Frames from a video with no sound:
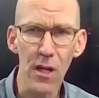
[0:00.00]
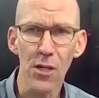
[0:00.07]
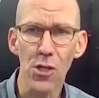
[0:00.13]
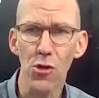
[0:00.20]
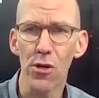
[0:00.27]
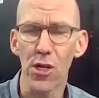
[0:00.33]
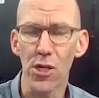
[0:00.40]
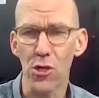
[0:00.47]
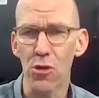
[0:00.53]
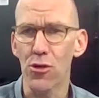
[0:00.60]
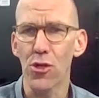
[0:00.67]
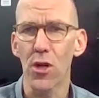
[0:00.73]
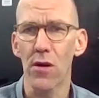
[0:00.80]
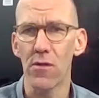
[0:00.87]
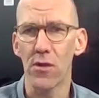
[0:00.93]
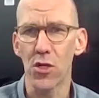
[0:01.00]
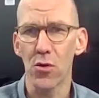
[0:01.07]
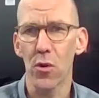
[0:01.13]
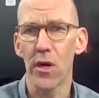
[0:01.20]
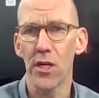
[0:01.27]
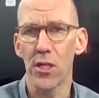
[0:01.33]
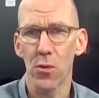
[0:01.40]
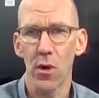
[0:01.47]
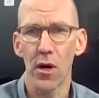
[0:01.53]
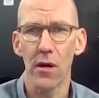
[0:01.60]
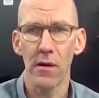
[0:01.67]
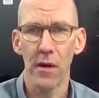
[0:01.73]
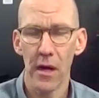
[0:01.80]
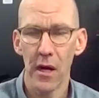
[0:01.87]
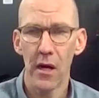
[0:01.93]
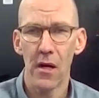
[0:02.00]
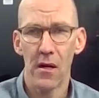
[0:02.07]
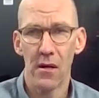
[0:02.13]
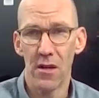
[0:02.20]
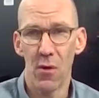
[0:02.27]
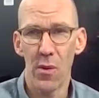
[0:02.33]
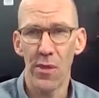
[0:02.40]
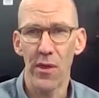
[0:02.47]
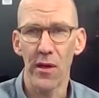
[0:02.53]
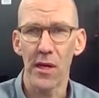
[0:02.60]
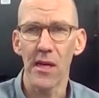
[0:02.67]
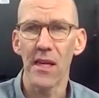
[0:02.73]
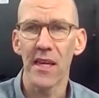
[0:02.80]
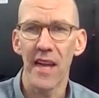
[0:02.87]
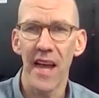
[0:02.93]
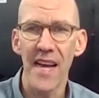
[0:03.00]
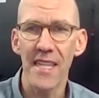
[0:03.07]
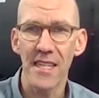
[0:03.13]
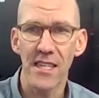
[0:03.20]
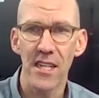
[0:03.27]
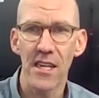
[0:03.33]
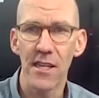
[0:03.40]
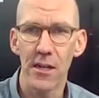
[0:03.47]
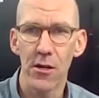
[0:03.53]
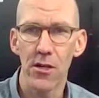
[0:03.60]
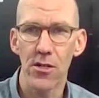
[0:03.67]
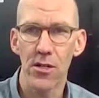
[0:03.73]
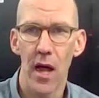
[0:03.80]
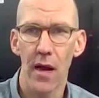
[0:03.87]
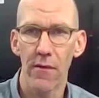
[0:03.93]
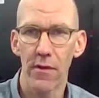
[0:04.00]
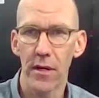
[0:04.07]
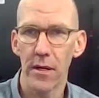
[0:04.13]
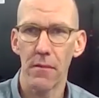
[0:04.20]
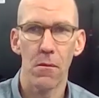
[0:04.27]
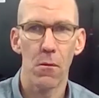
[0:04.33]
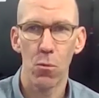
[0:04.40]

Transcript: traditional server switch, where we think you can get 8 to 10 years out of it